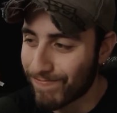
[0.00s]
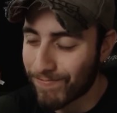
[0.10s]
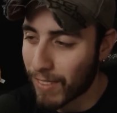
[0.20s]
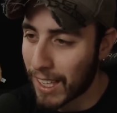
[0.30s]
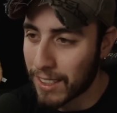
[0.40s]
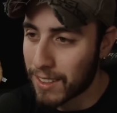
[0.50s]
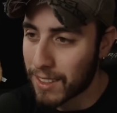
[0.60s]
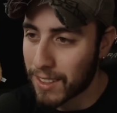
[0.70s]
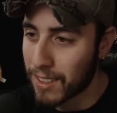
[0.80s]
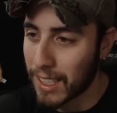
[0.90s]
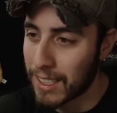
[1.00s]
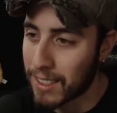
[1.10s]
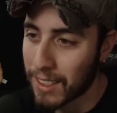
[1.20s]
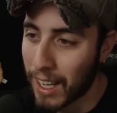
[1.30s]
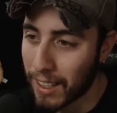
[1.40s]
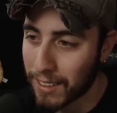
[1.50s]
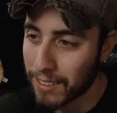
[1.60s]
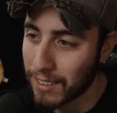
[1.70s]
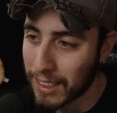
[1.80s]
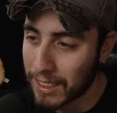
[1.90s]
It's not
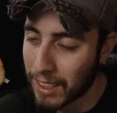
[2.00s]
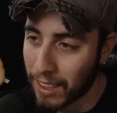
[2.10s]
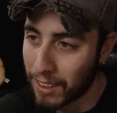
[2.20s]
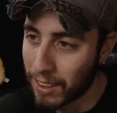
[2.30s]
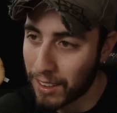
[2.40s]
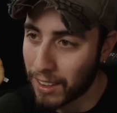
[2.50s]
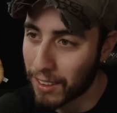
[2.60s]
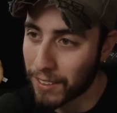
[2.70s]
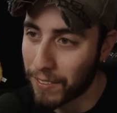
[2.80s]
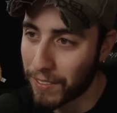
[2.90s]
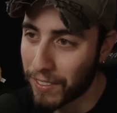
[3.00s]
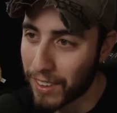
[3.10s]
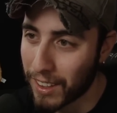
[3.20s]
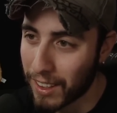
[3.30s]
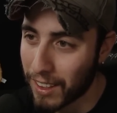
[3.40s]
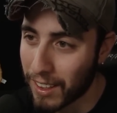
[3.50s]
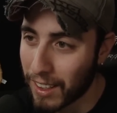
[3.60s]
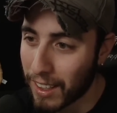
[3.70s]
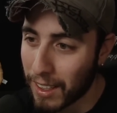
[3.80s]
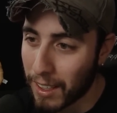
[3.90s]
a good deal.
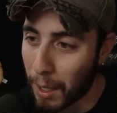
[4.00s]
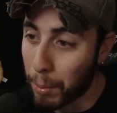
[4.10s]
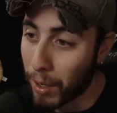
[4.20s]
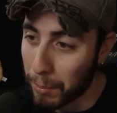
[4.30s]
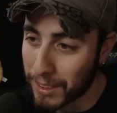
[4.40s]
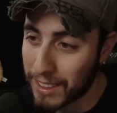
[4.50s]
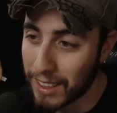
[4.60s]
I promise.